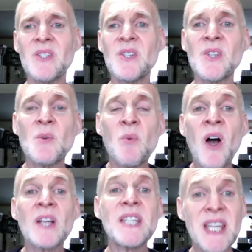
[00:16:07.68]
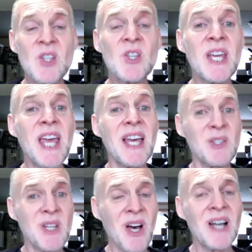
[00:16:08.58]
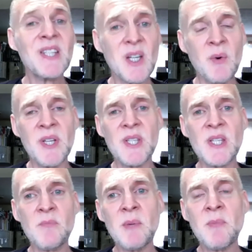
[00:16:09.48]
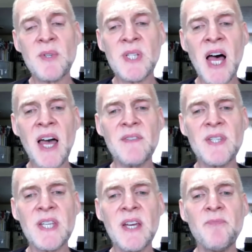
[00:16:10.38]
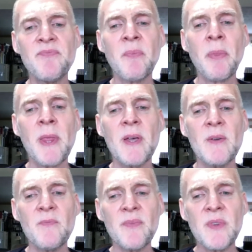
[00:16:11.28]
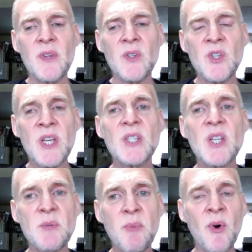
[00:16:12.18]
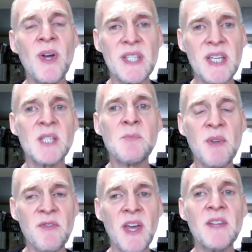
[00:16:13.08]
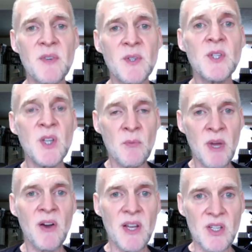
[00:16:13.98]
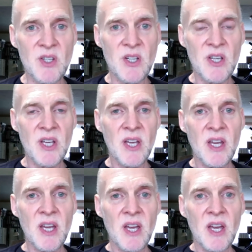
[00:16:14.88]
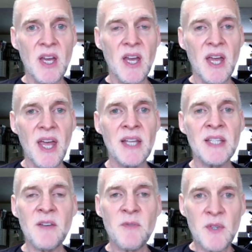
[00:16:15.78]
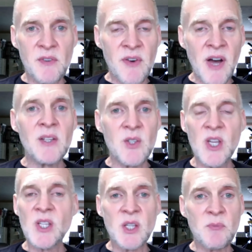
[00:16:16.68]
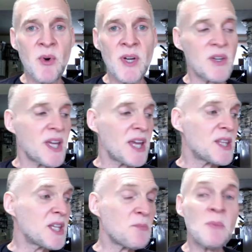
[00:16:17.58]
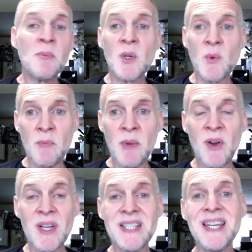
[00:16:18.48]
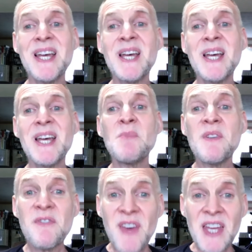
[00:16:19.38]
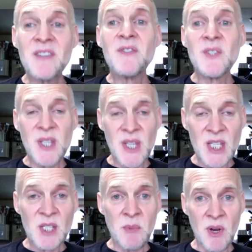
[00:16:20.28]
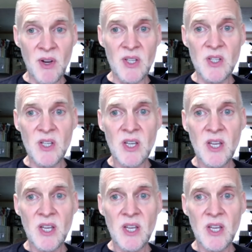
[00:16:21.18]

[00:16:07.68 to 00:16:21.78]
just the wrong teaching has consequences in people's lives. Jesus' point is, be faithful to your marriage. And if we're to follow Jesus' point, okay, these people are remarried, be faithful to this marriage.